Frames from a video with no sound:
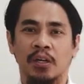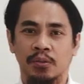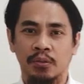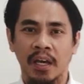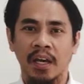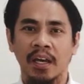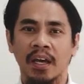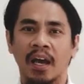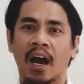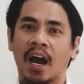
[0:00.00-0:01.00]

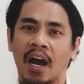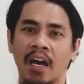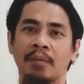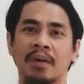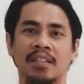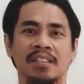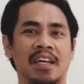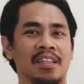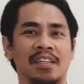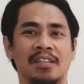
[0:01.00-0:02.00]
Today, I am
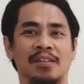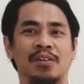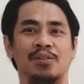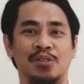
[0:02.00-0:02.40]
excited